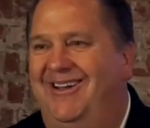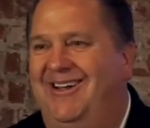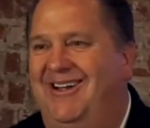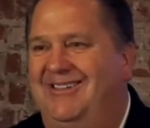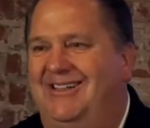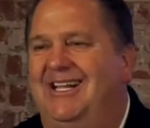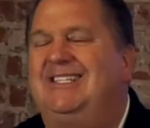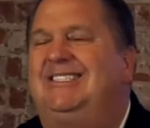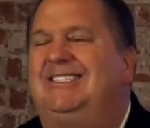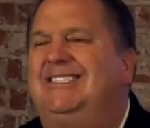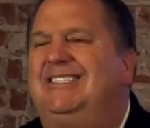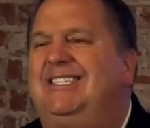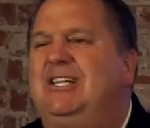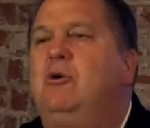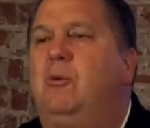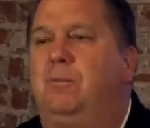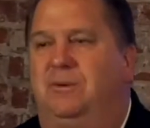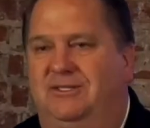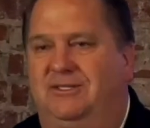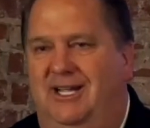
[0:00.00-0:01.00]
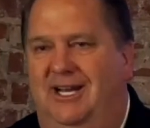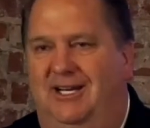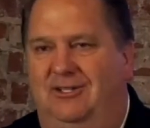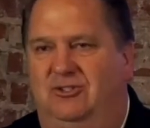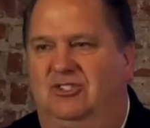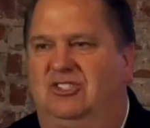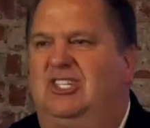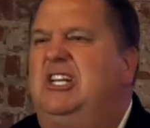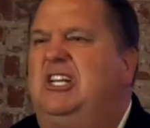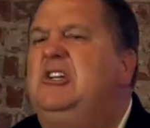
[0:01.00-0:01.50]
That's 0%
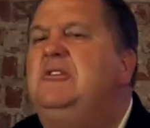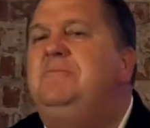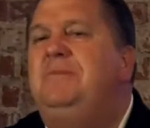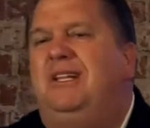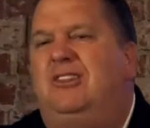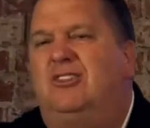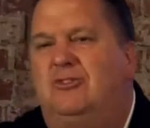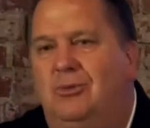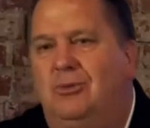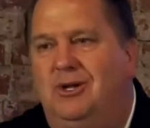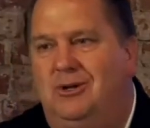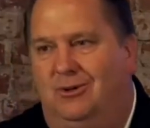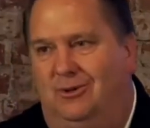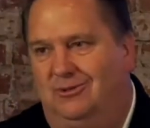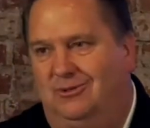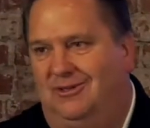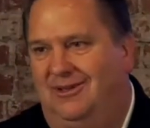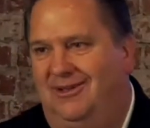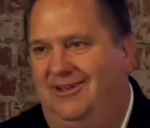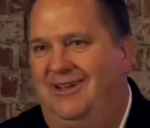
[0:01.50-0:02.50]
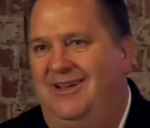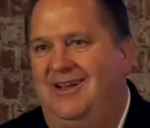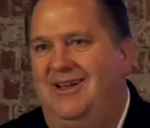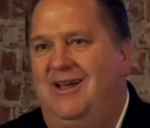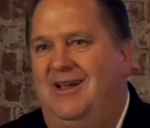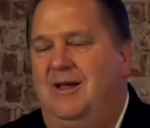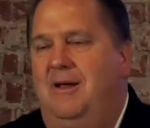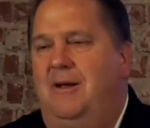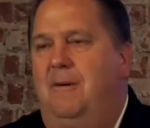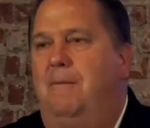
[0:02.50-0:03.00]
interest, and you'd be thrilled.
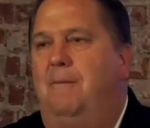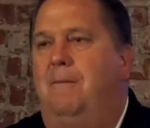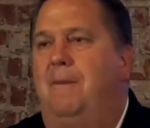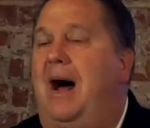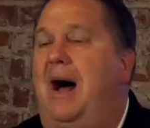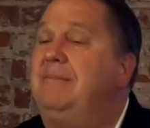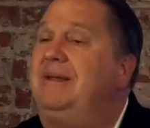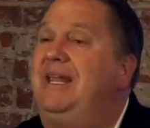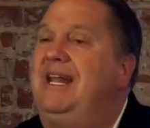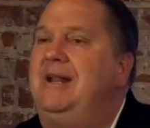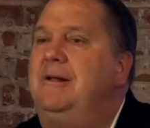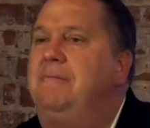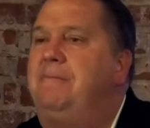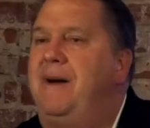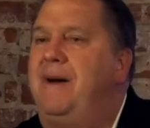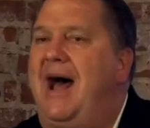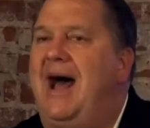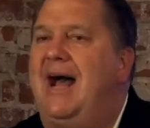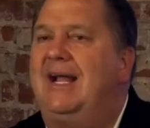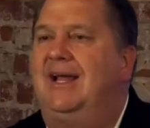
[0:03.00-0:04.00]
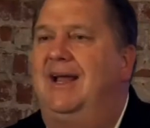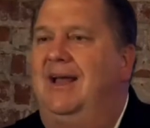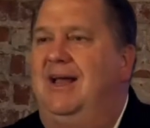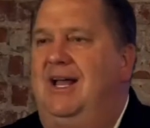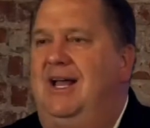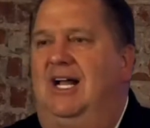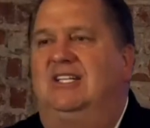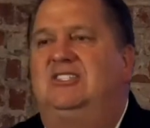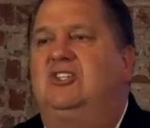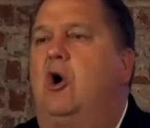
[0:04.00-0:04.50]
I'm getting it back.
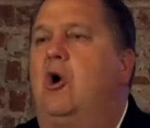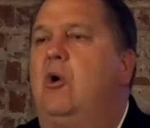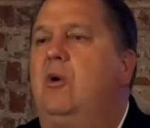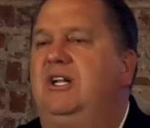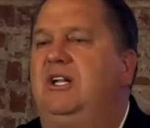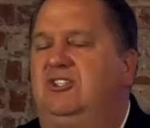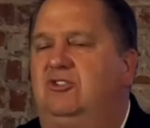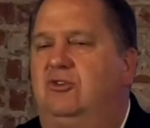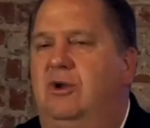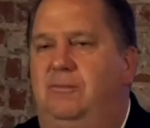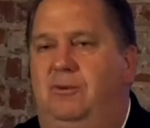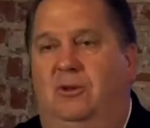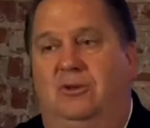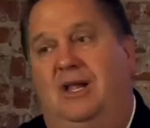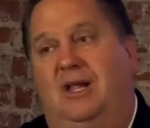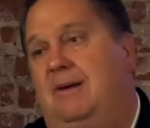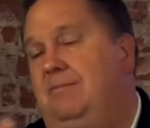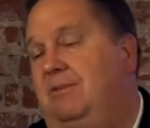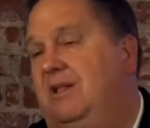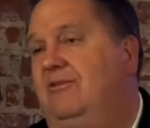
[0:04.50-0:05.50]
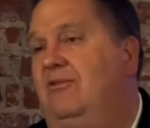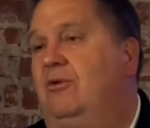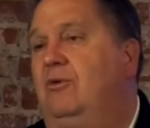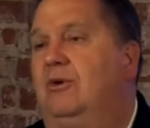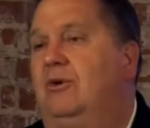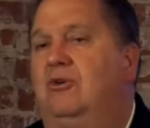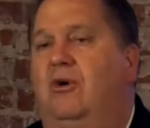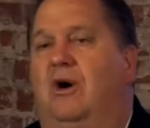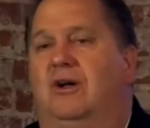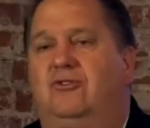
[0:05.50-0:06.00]
It's already tripled, and I believe it will
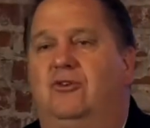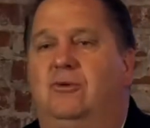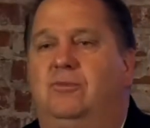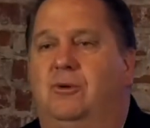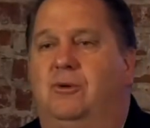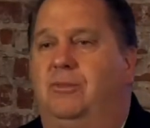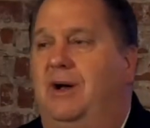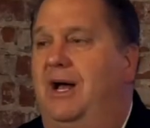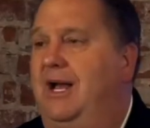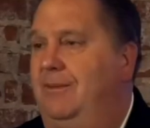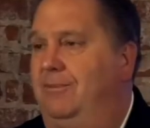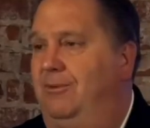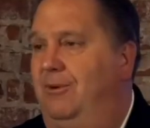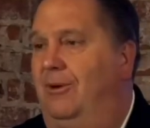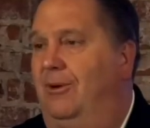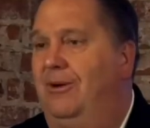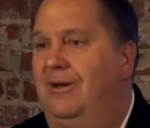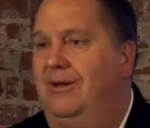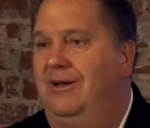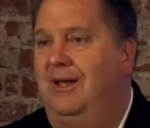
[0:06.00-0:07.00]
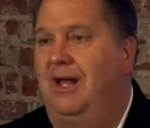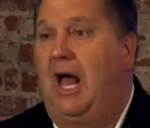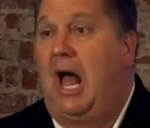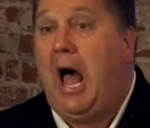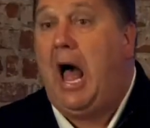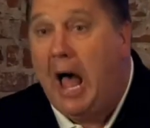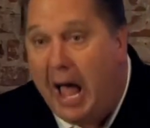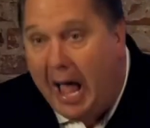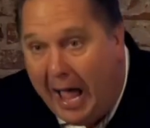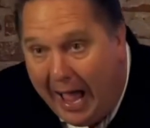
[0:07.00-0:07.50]
quadruple by April.
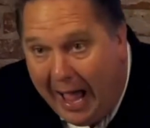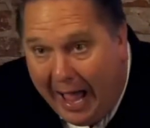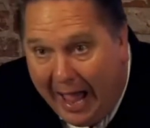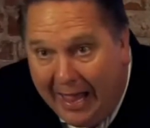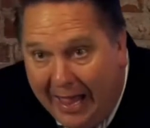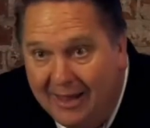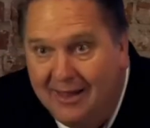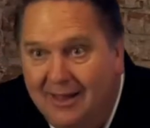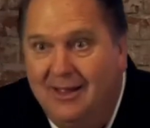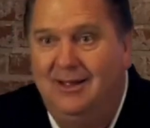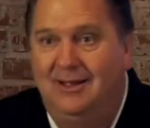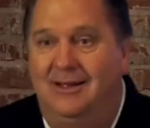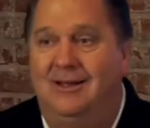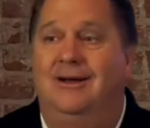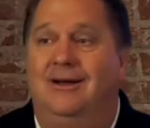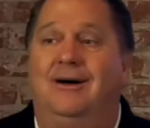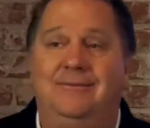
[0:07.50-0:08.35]
I